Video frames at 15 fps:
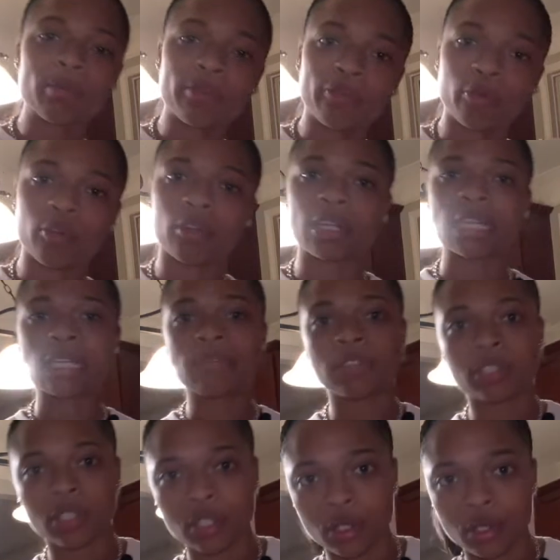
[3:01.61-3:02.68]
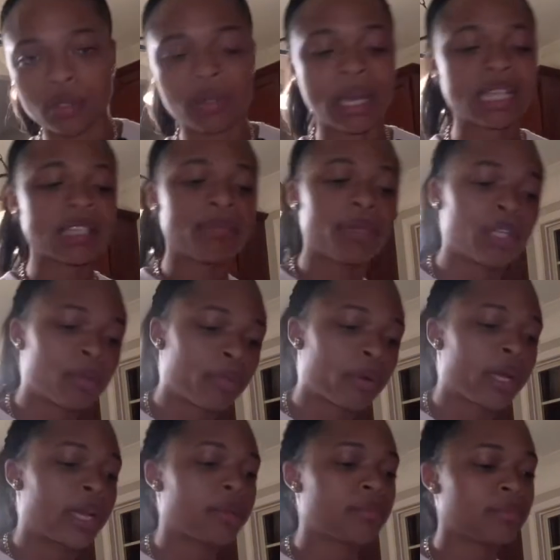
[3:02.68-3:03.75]
before and give it to you as a meal
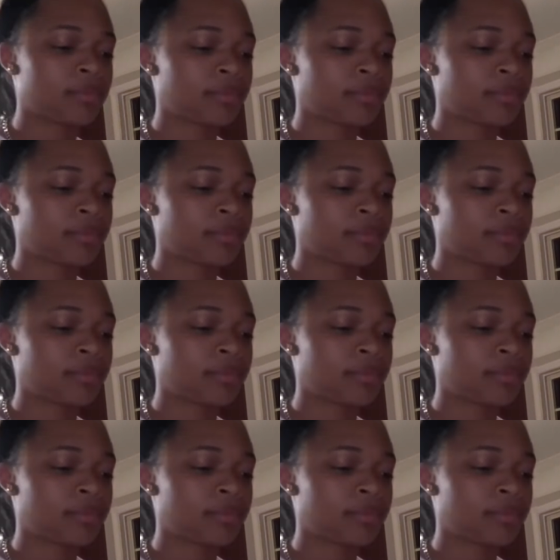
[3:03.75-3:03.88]
prep.